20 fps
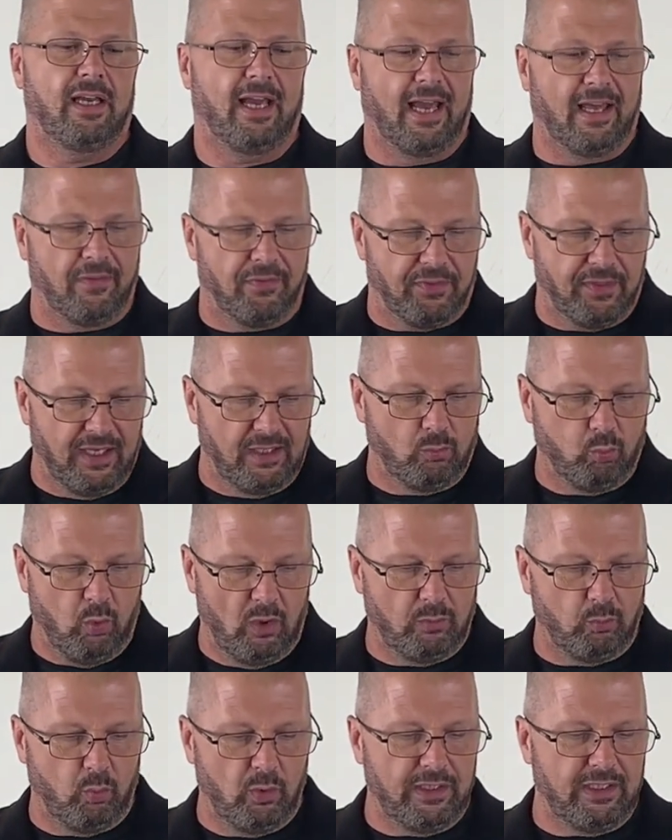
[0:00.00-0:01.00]
and then
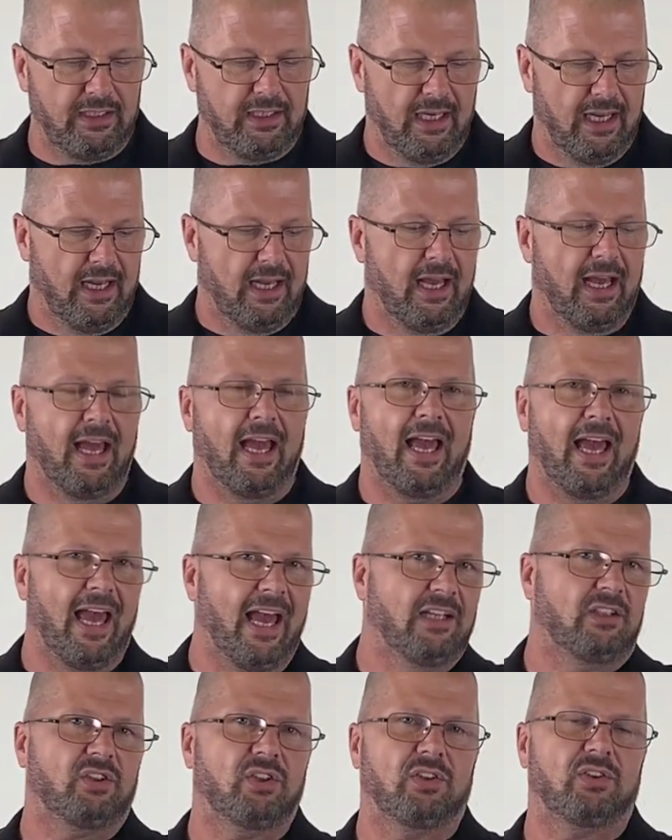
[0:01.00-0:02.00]
when we
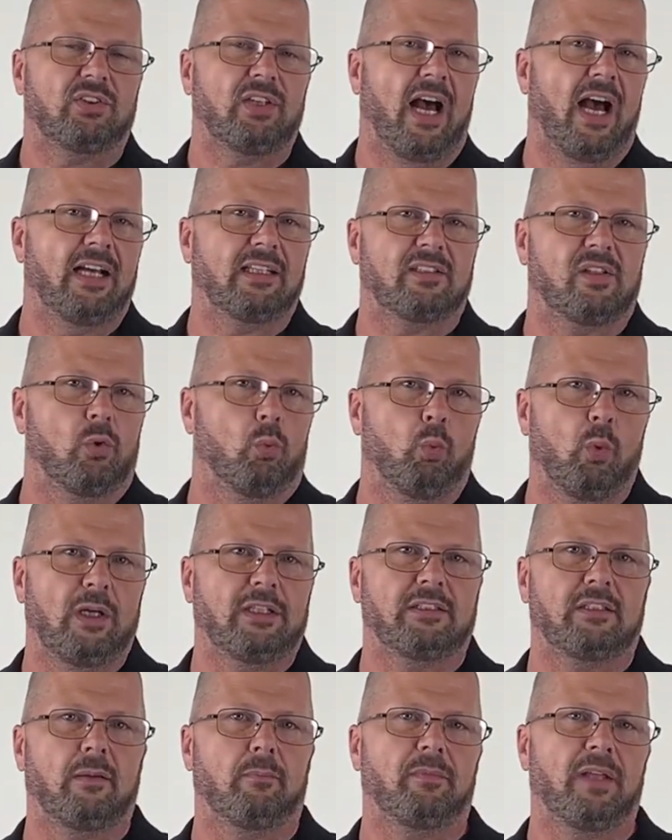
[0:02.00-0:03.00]
exercise the
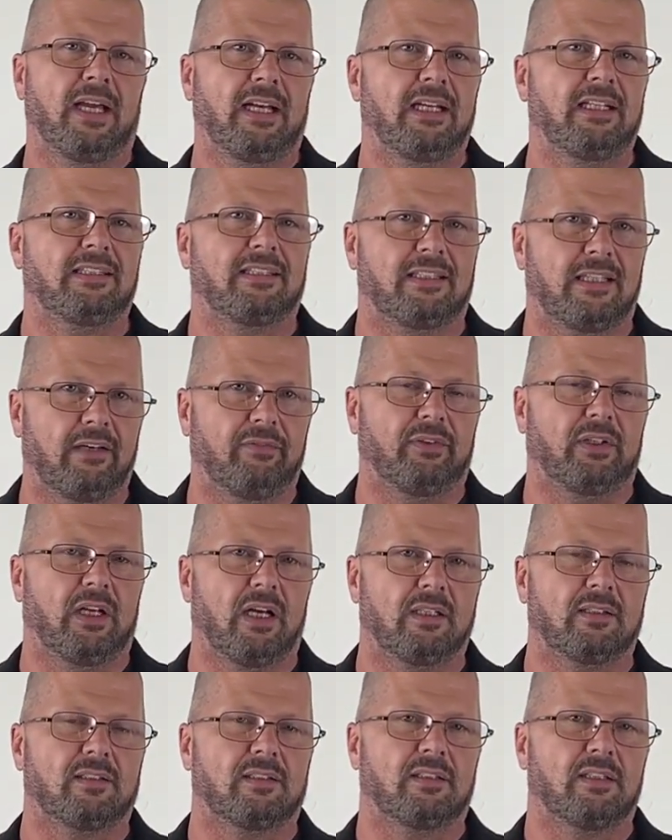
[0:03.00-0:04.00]
wisdom that He's given
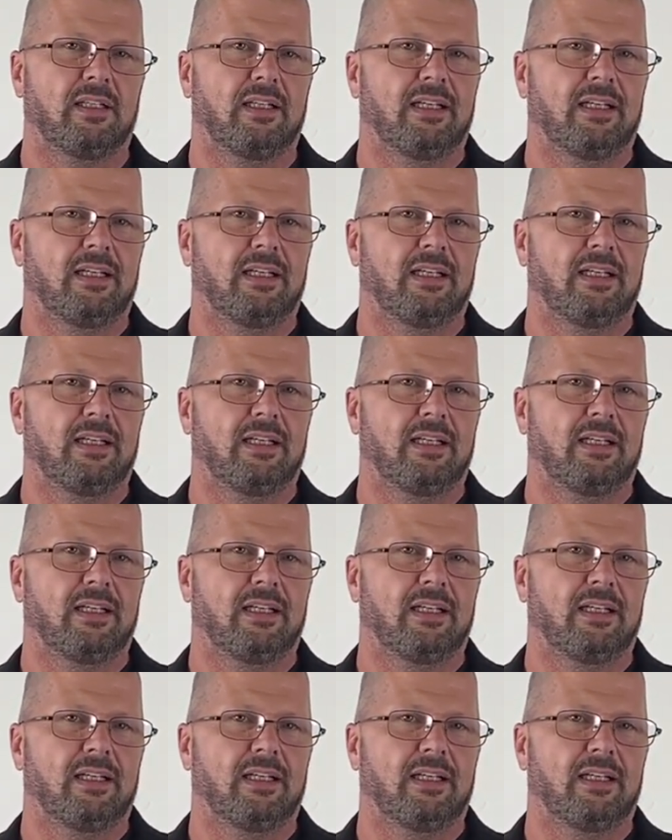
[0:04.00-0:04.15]
us,